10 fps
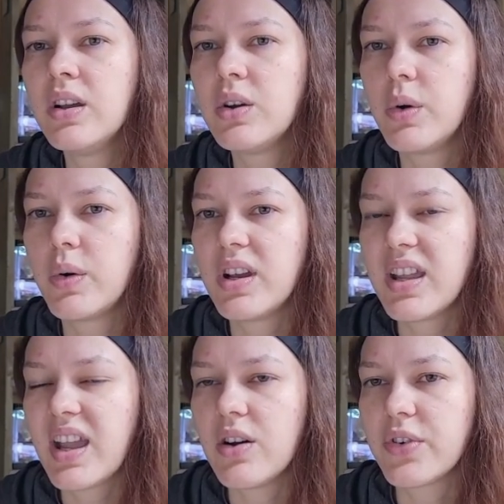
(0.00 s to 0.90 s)
we want to
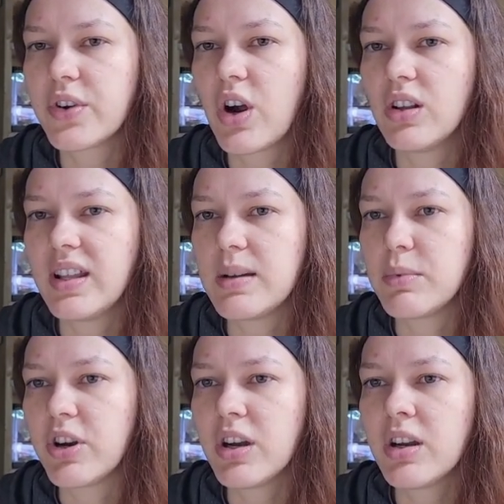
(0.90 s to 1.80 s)
account for our
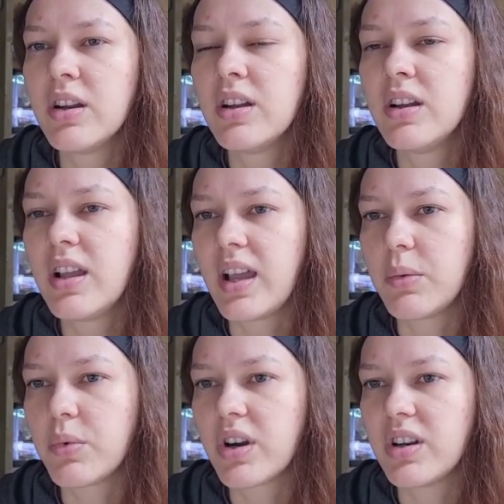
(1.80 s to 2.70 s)
labor, and
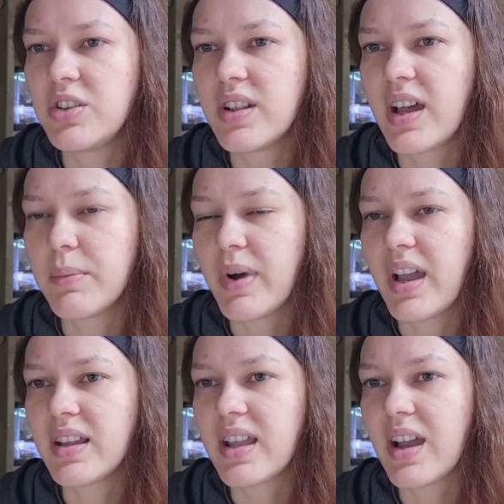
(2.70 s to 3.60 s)
we're going to do that
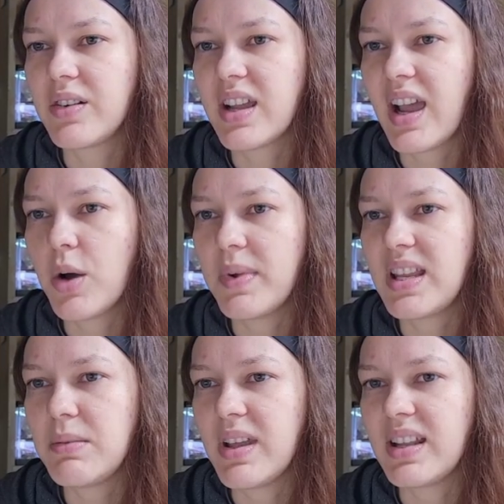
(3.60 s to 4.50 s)
by counting how
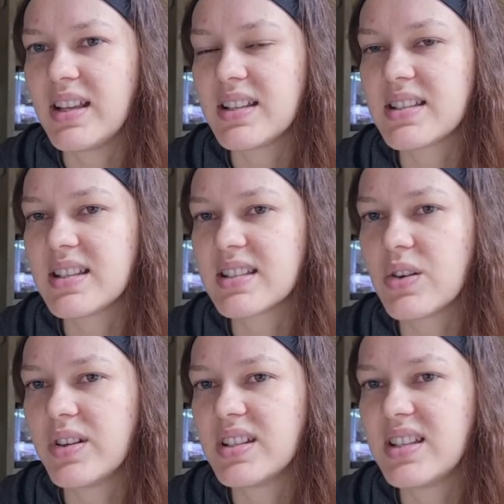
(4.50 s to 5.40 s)
many minutes it's
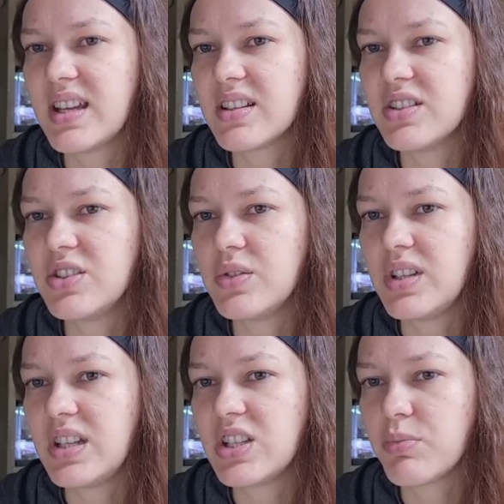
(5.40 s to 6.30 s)
going to take to do
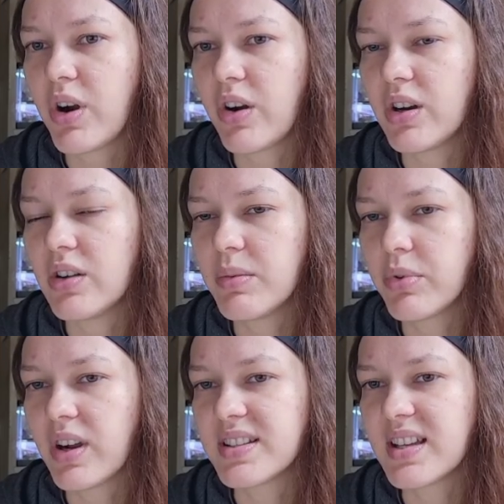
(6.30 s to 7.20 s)
each part of the
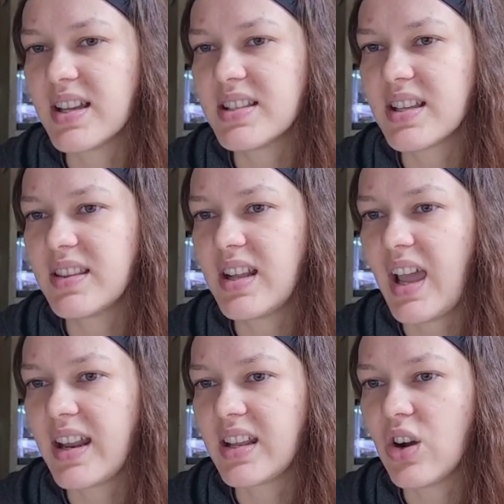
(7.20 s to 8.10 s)
process, and then
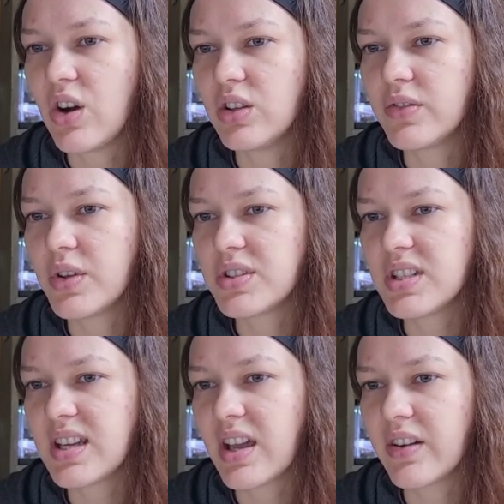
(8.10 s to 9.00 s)
adding all of those
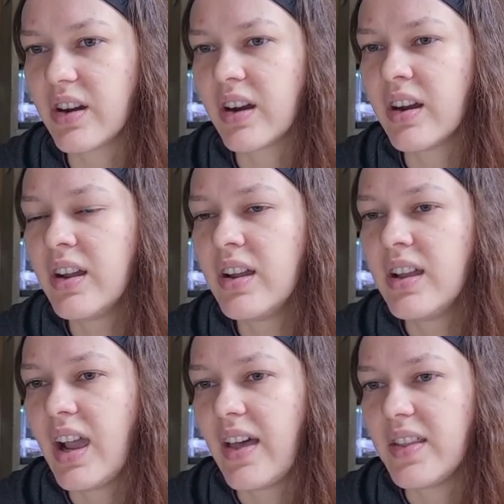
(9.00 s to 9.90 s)
together
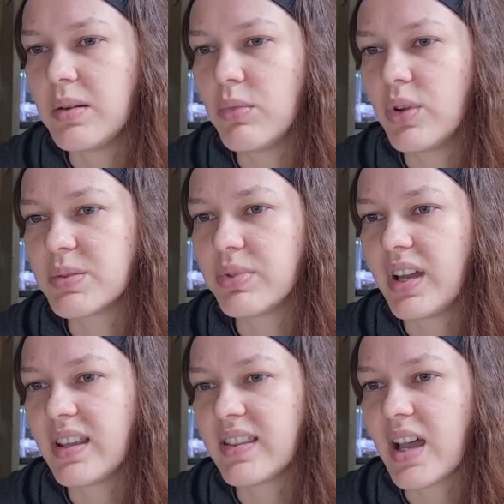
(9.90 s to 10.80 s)
and then
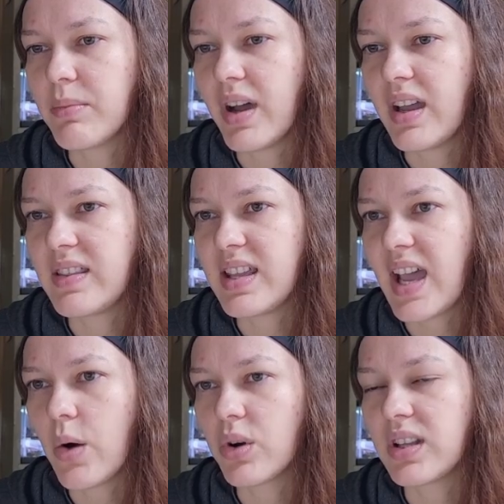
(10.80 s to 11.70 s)
multiplying that by the
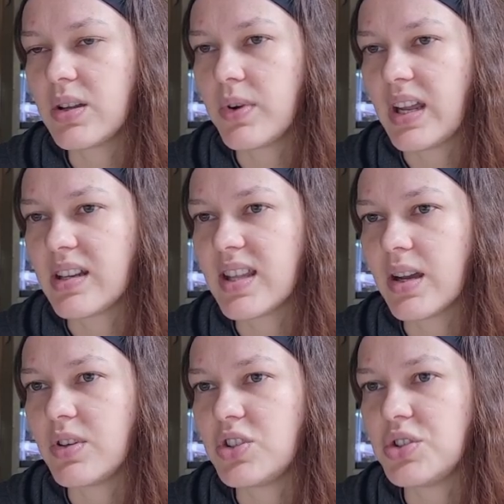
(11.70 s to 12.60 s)
hourly rate that
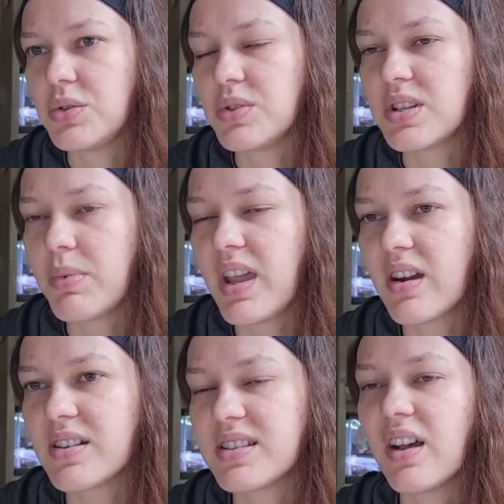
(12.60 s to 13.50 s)
we choose to pay
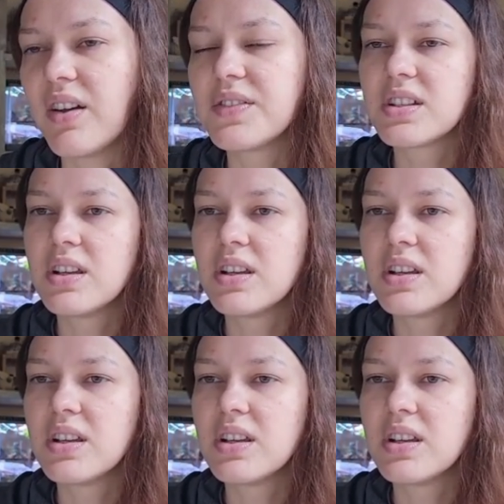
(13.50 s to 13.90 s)
ourselves.